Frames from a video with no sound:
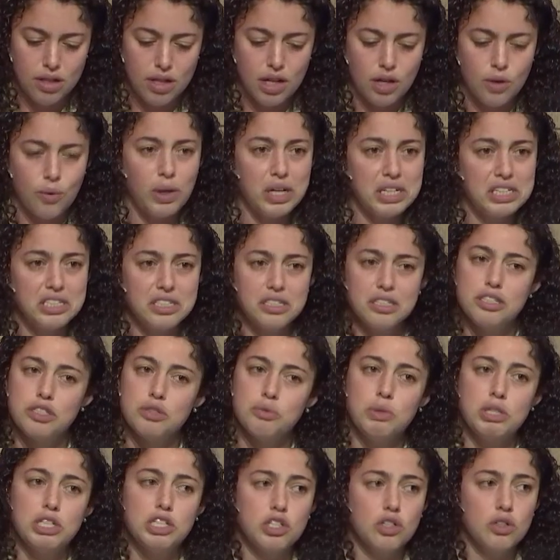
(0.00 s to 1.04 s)
questions
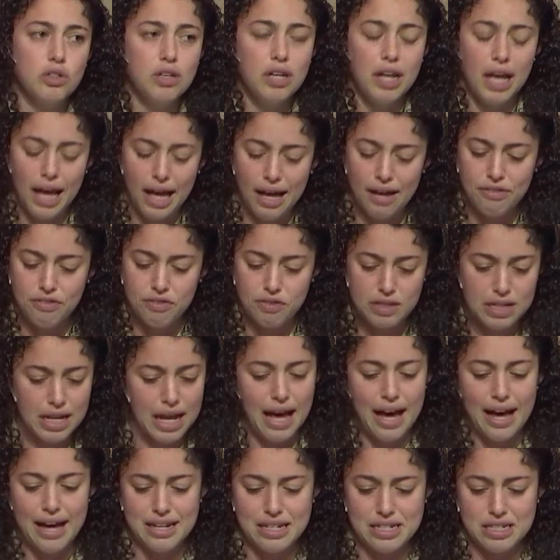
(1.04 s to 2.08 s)
we shouldn't have to
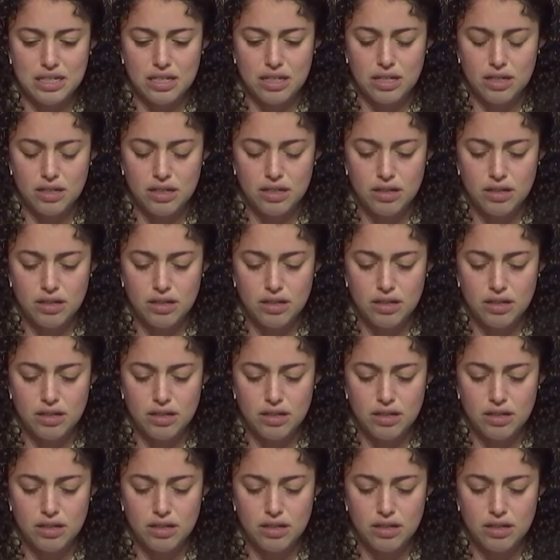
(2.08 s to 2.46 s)
ask.